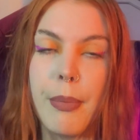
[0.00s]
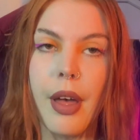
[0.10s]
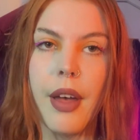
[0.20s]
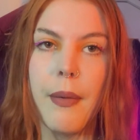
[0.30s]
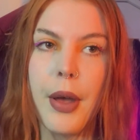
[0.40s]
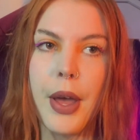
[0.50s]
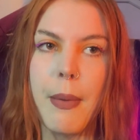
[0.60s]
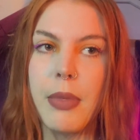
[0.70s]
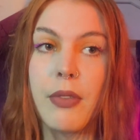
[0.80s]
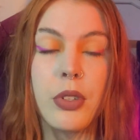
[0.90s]
But
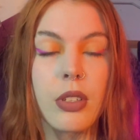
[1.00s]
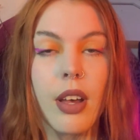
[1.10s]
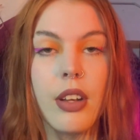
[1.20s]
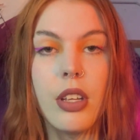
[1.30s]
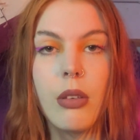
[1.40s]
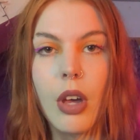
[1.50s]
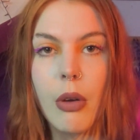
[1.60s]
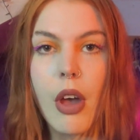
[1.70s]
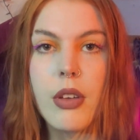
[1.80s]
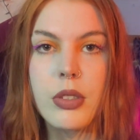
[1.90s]
they've also got a new
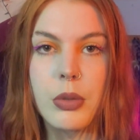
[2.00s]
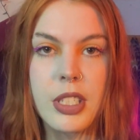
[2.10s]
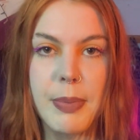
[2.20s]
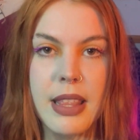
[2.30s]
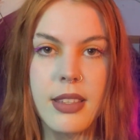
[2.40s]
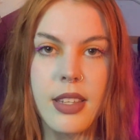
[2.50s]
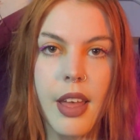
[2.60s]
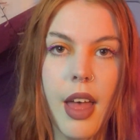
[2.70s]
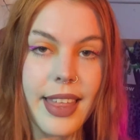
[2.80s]
co-host called Spencer,